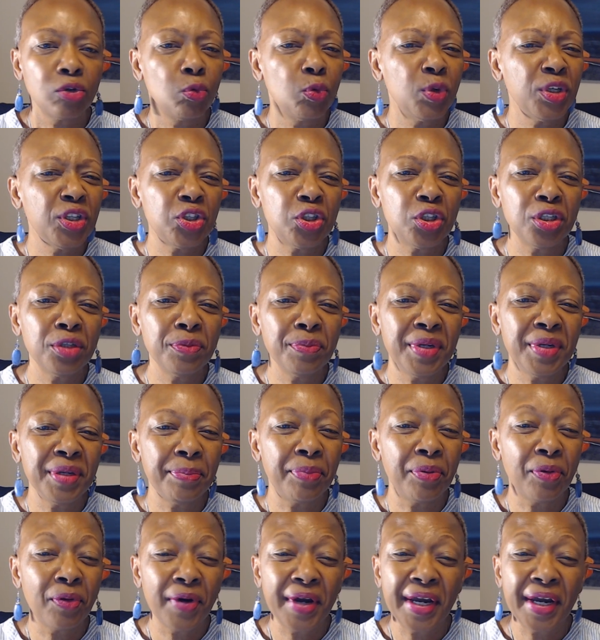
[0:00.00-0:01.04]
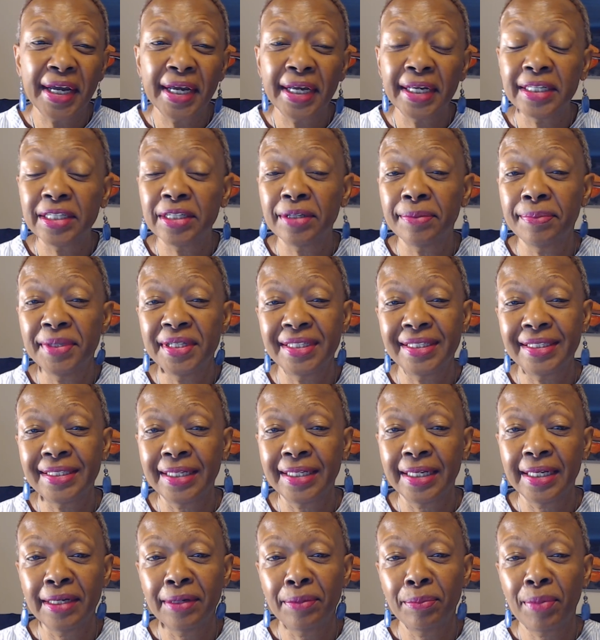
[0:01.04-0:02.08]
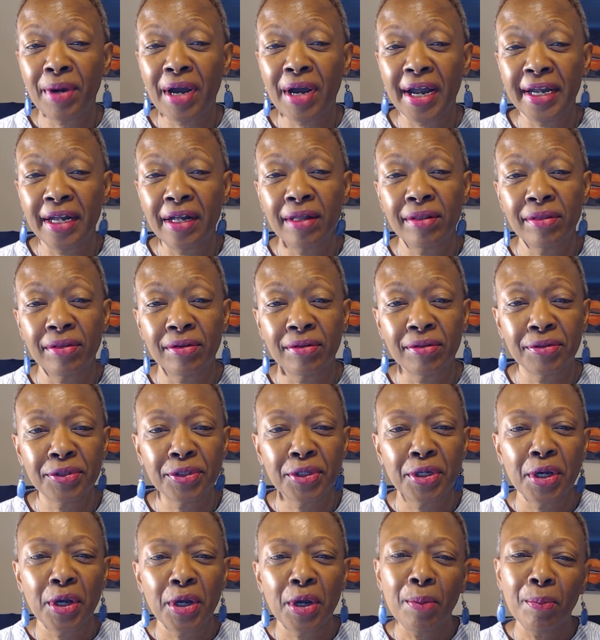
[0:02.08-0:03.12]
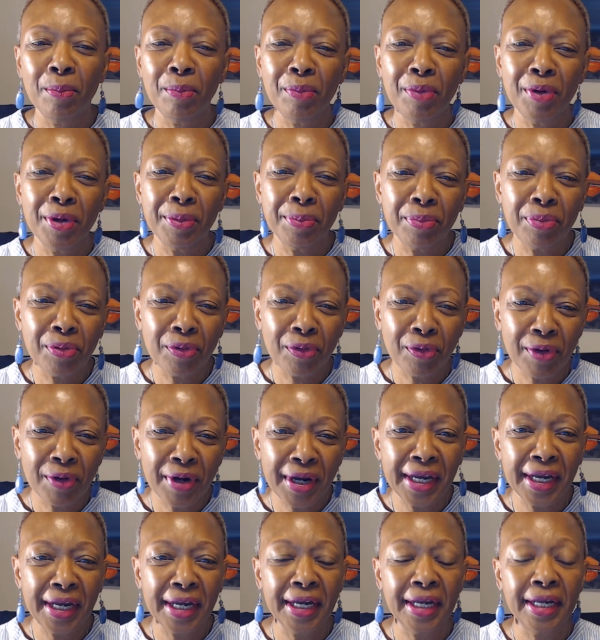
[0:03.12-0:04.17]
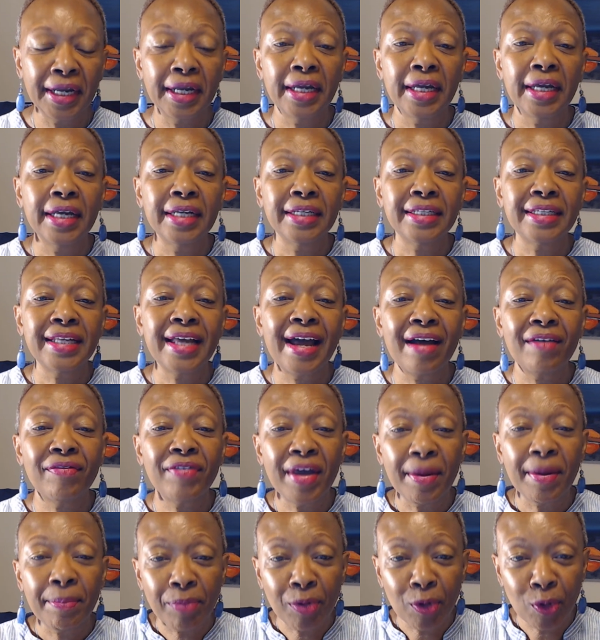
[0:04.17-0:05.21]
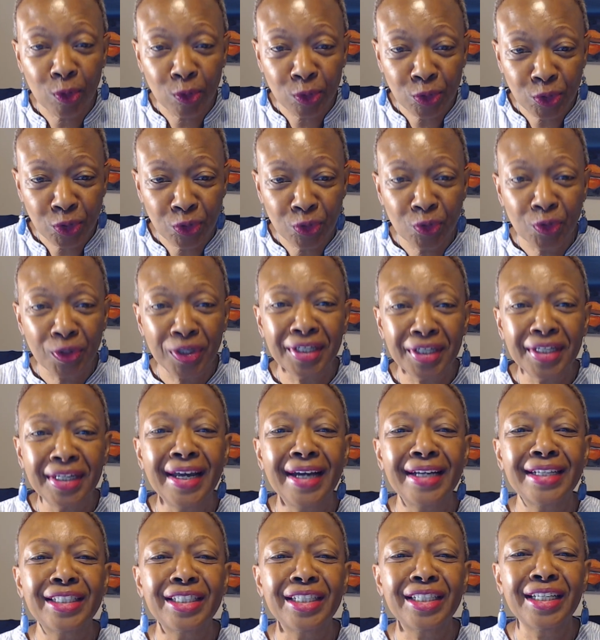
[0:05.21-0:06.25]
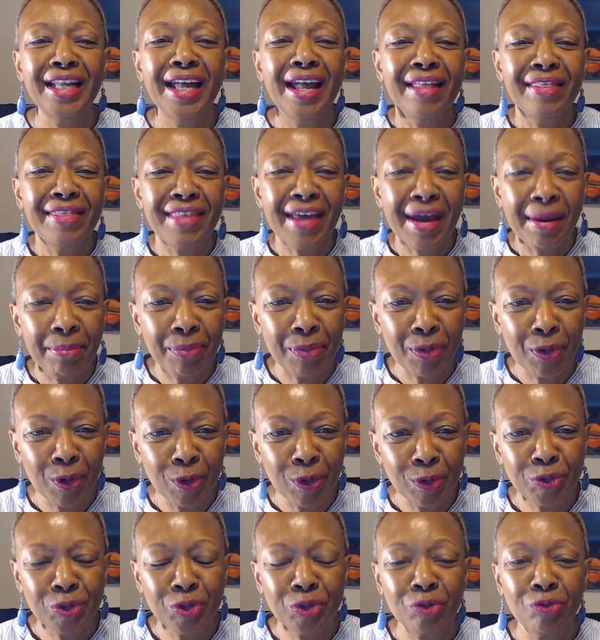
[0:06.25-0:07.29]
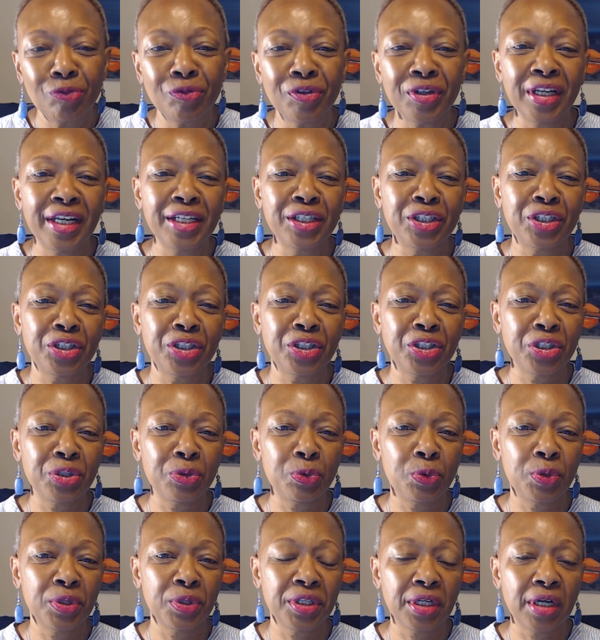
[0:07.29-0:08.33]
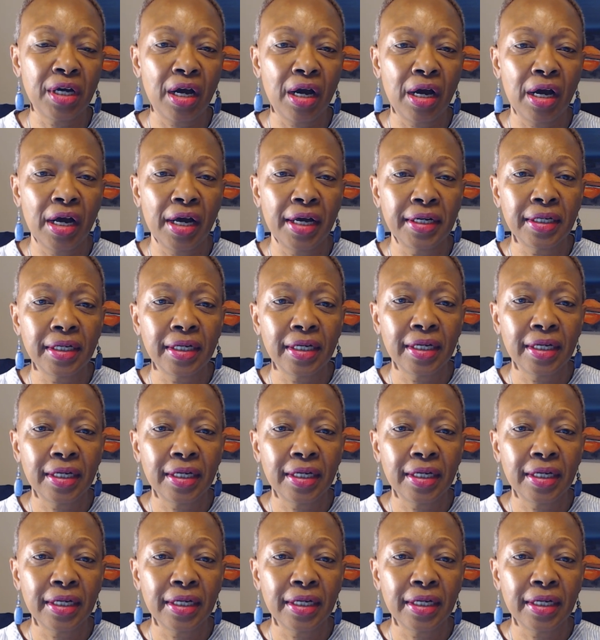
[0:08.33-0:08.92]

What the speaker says: we shouldn't be praying to be seen by others, but praying to have that personal connection, that personal relationship with God.